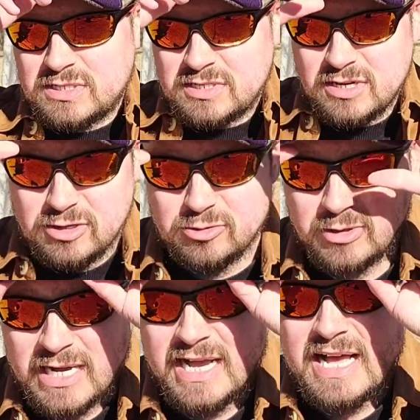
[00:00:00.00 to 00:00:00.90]

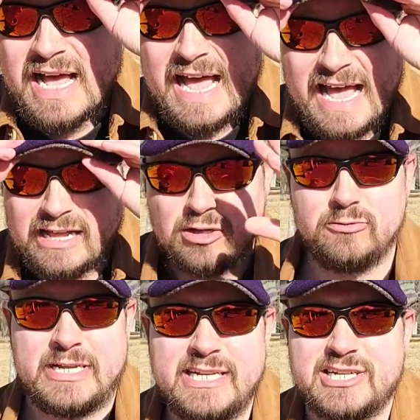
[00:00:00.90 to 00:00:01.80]
so
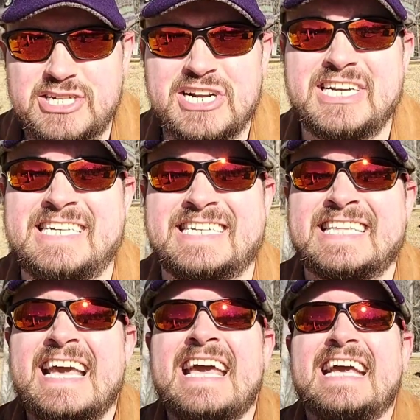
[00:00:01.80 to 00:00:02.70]
Halloweenish.
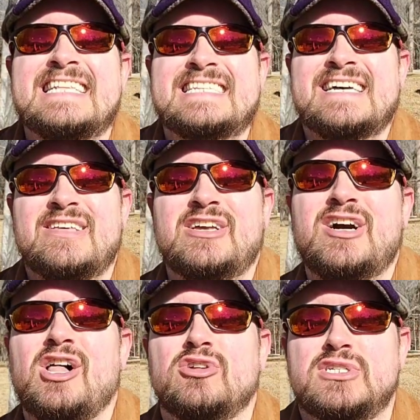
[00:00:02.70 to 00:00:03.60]
It's the
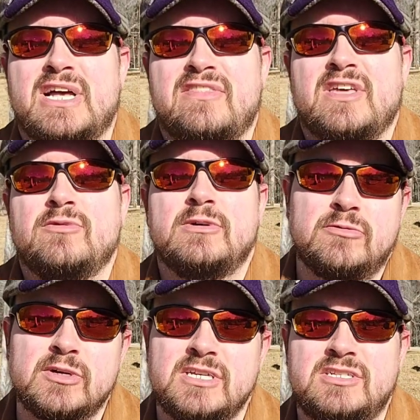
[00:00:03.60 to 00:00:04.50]
colors I think we
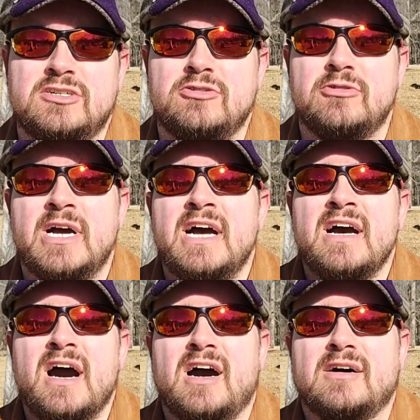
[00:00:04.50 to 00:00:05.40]
really do
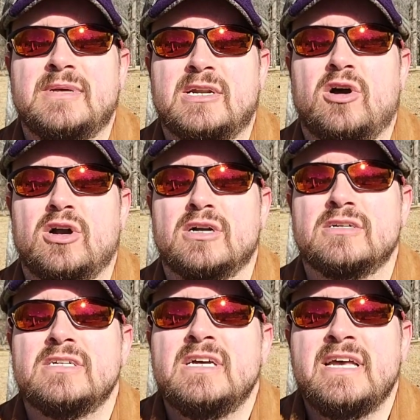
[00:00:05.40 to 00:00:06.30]

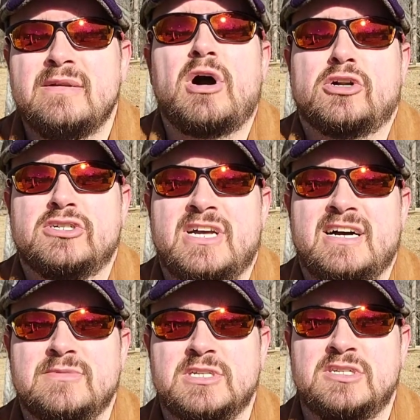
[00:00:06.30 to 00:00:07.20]
in modern
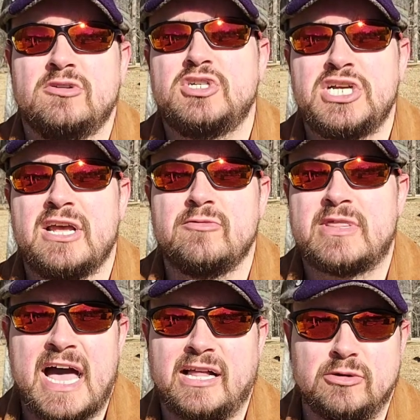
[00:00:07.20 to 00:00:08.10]
times associate
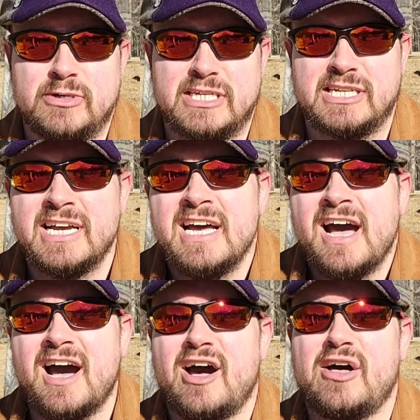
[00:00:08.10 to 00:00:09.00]
with Halloween.
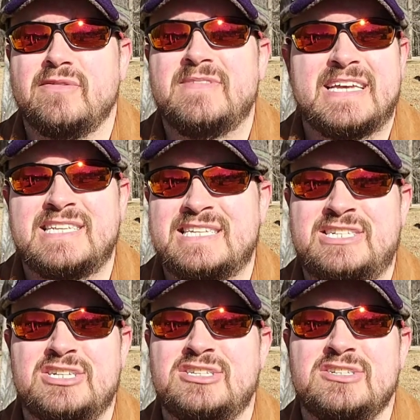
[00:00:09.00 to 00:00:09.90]
It
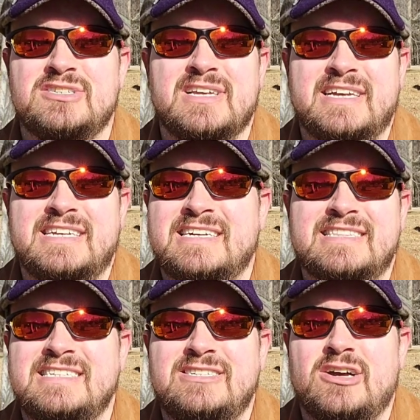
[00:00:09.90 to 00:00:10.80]
just looks like
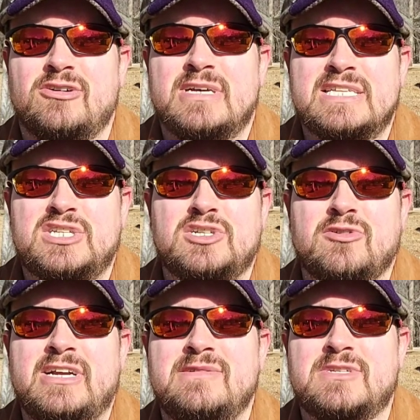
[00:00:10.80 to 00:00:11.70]
it
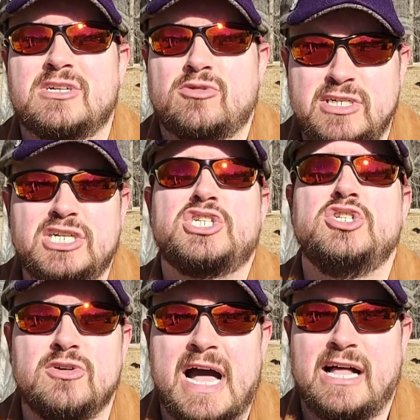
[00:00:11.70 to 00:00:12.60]
screams a
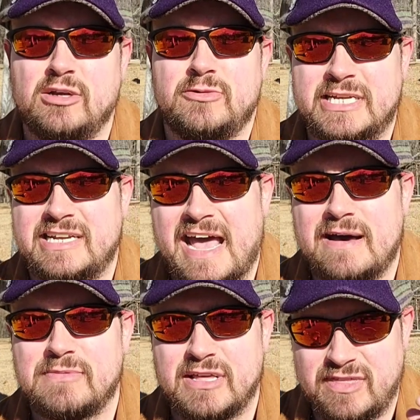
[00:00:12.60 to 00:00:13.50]
traditional Halloween
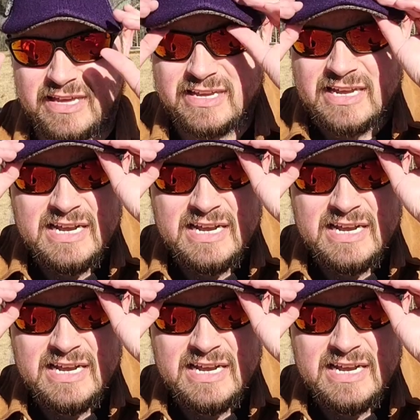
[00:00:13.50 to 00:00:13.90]
cap. I think